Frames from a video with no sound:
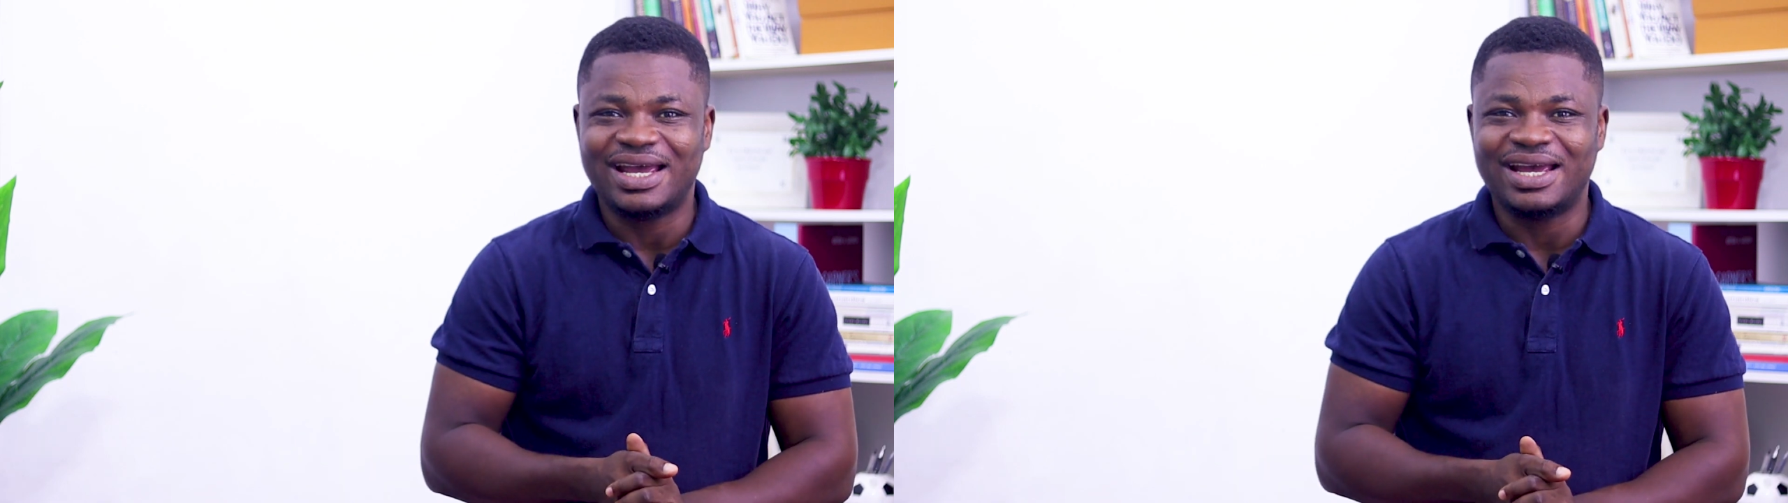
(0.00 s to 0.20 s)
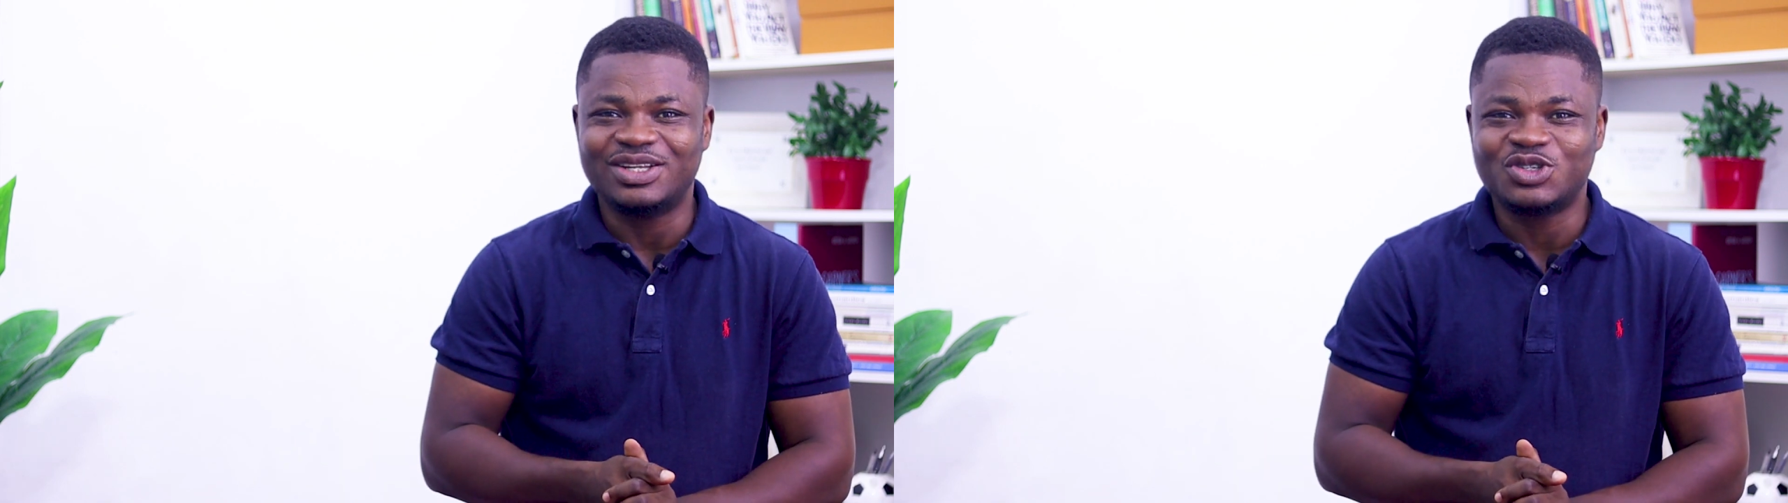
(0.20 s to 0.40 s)

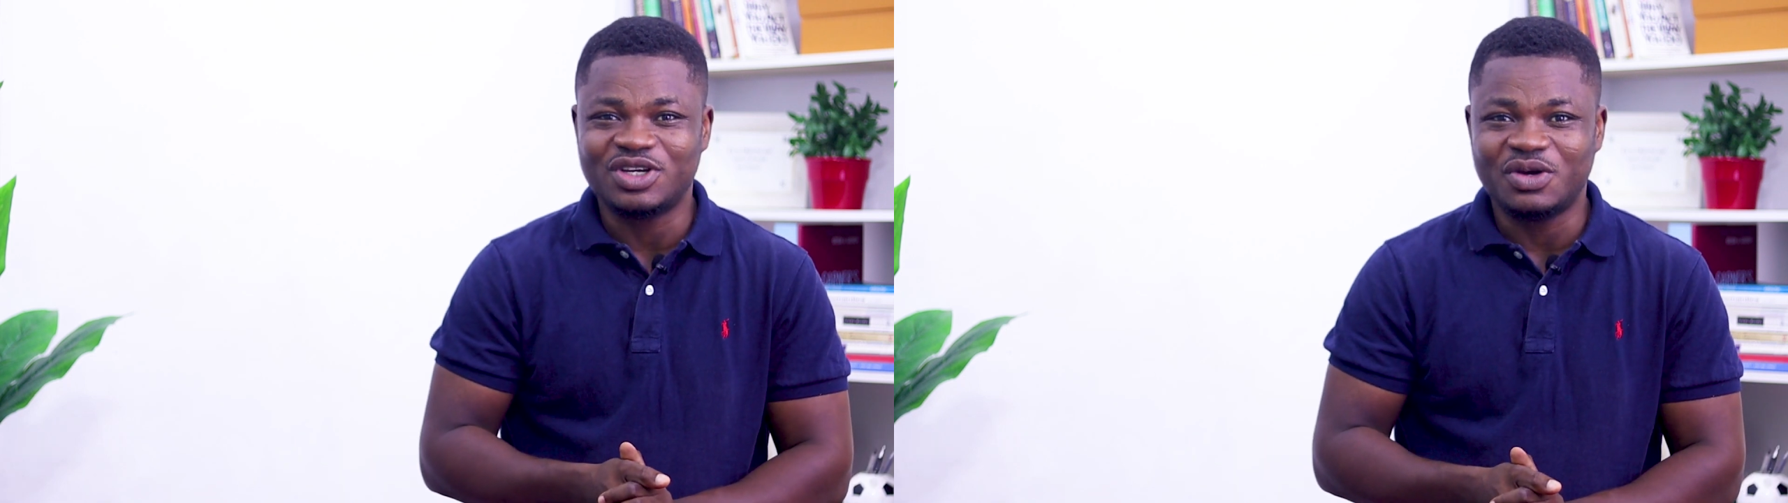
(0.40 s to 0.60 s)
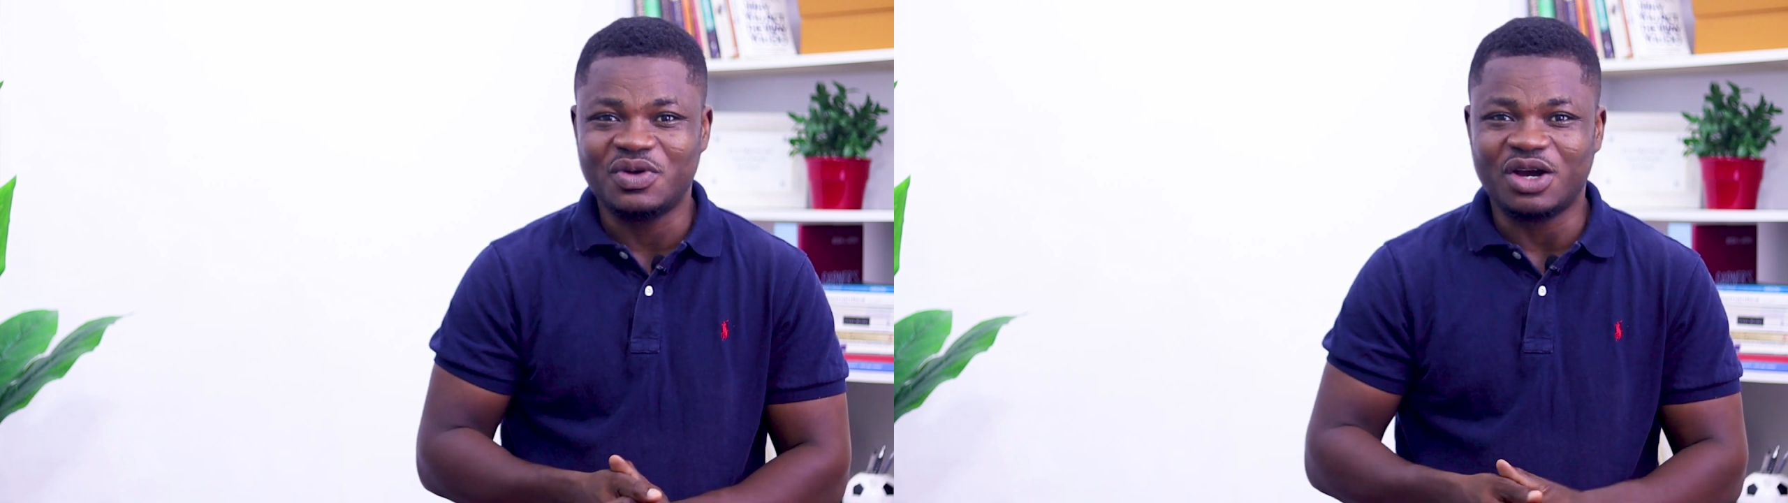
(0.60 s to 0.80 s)
And
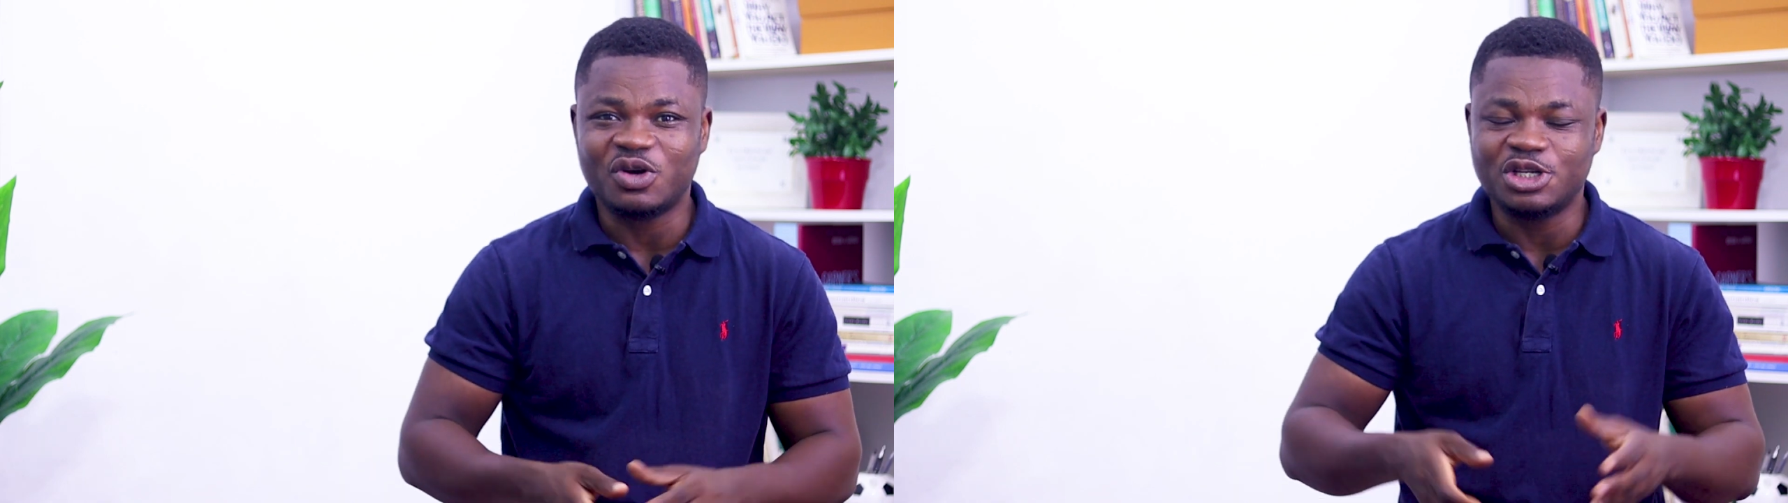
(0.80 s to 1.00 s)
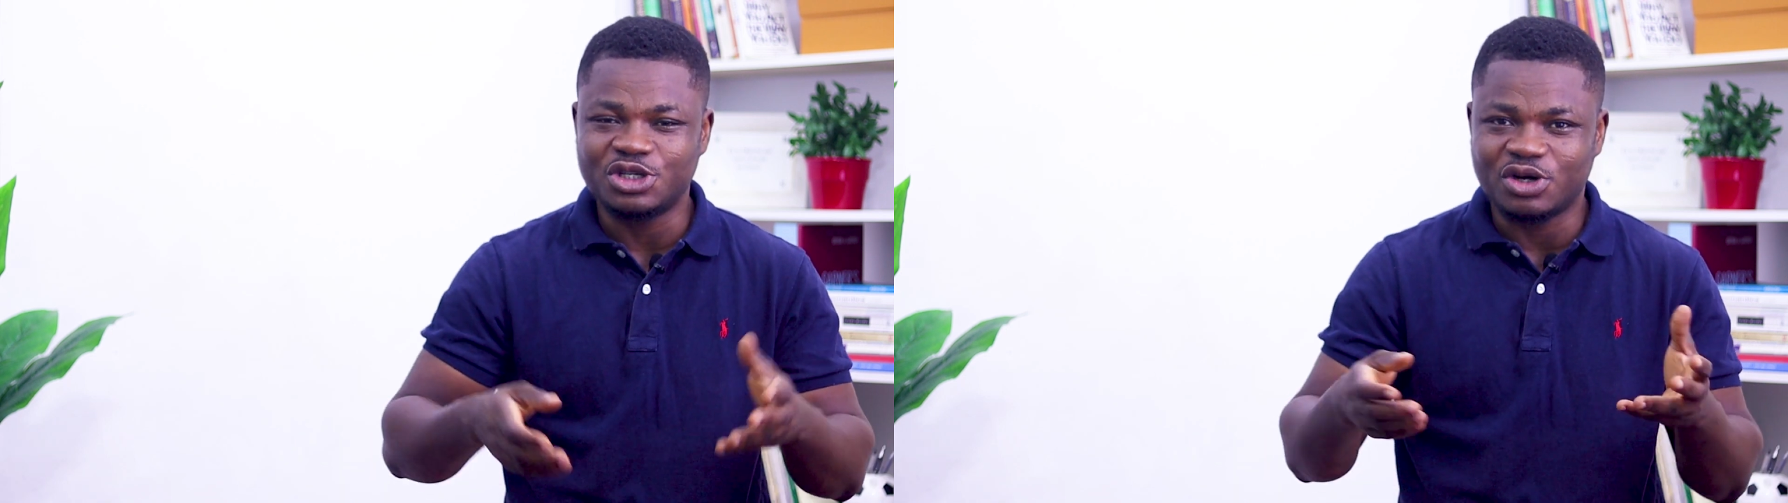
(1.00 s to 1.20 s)
today we are
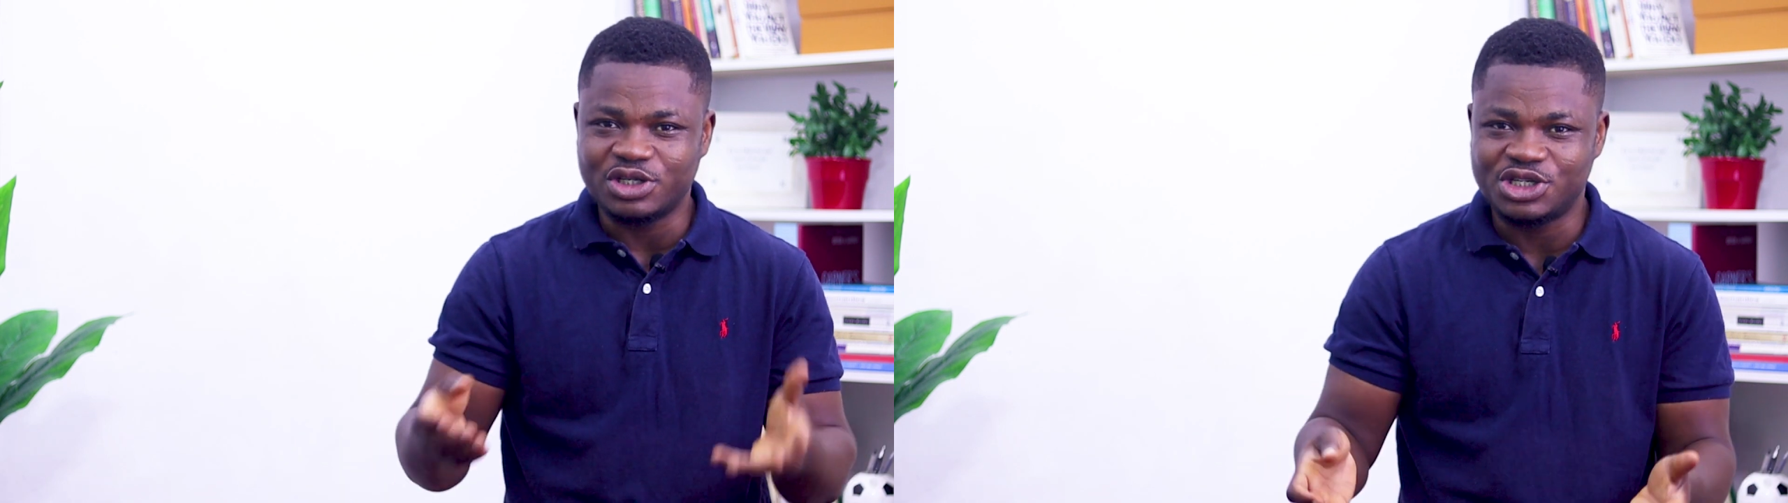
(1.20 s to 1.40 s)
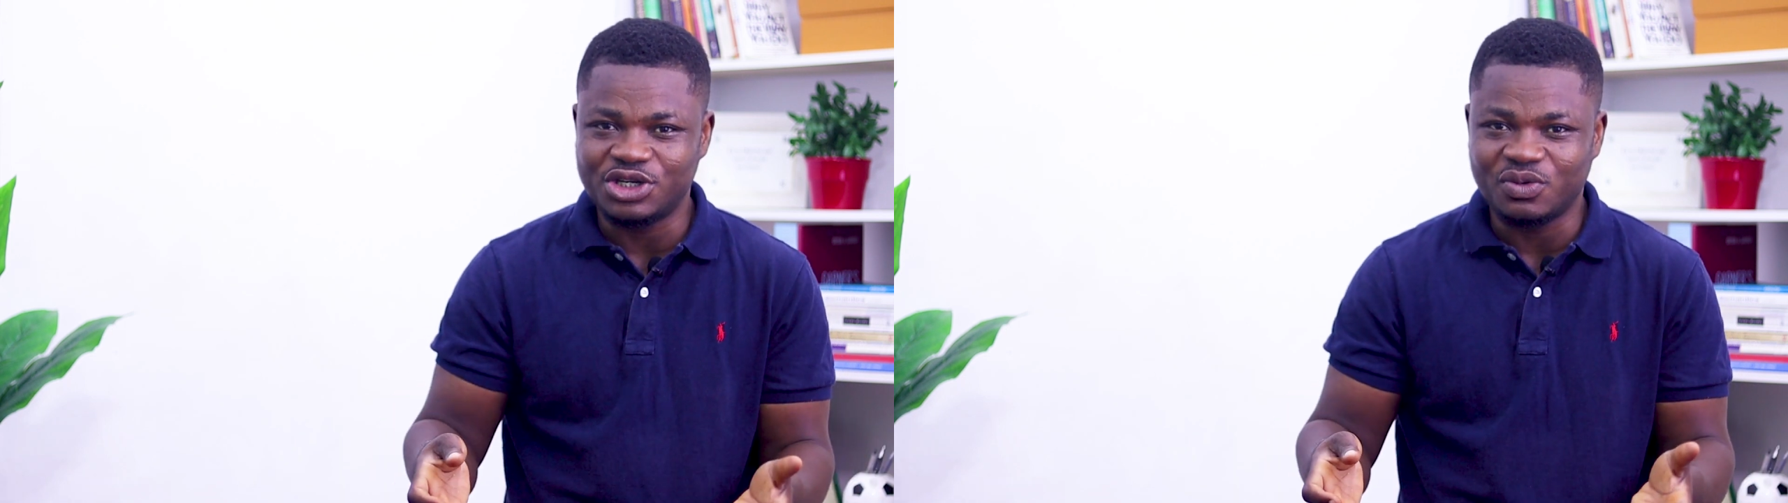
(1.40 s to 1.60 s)
going to
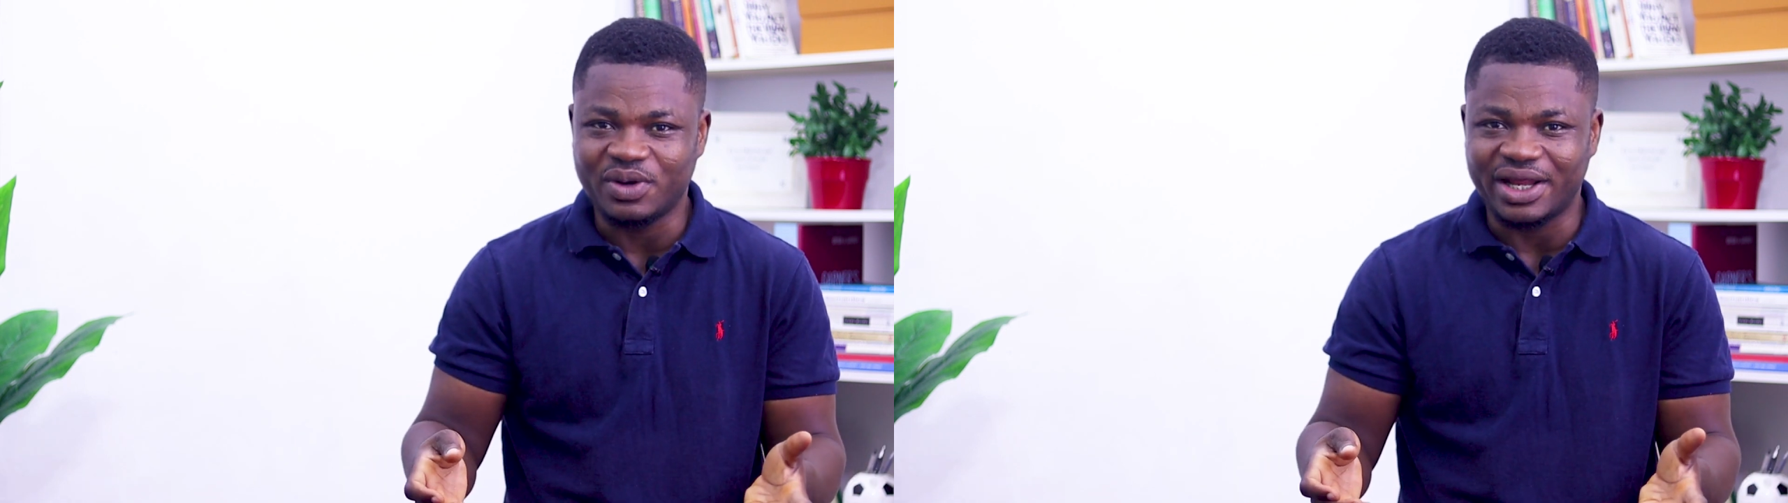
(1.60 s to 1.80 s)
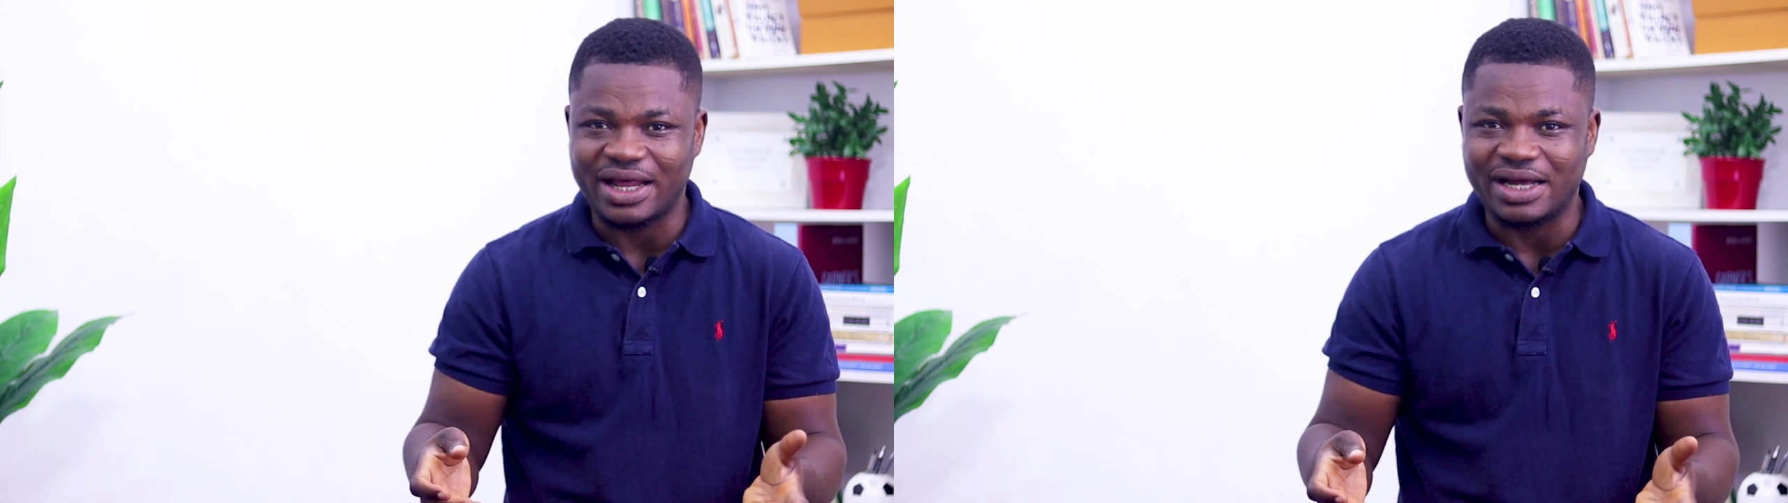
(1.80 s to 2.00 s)
continue
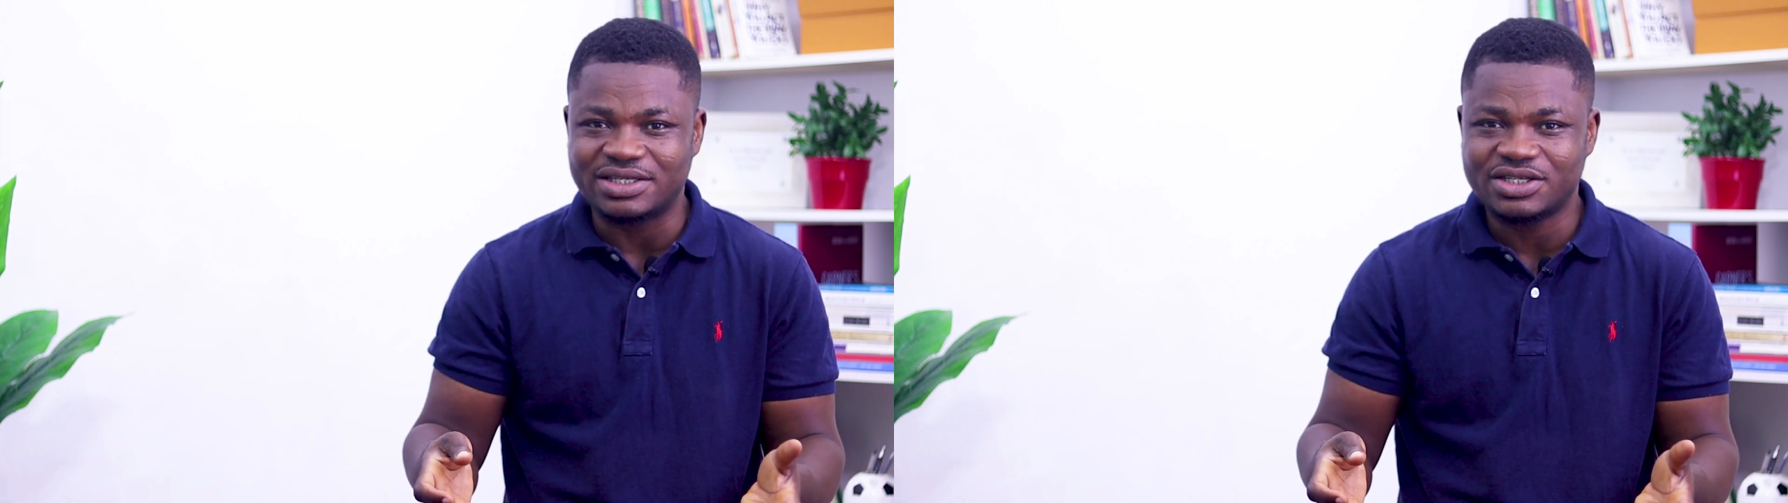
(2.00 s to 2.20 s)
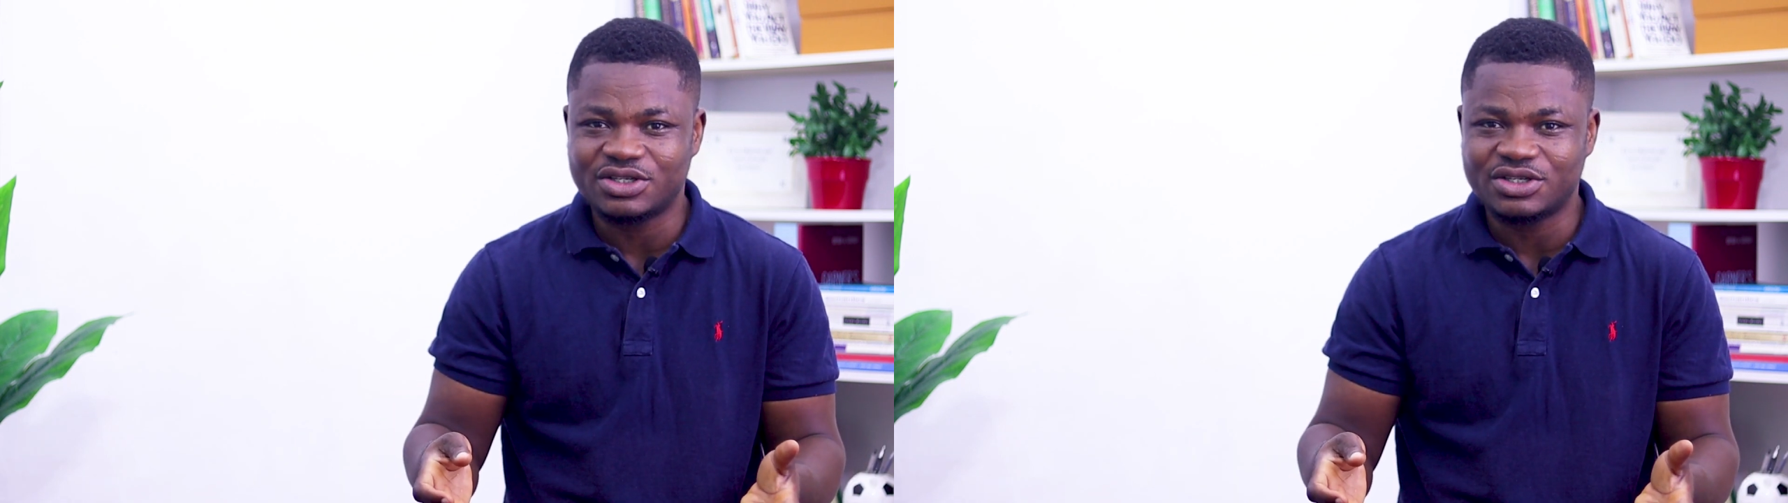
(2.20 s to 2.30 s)
with that.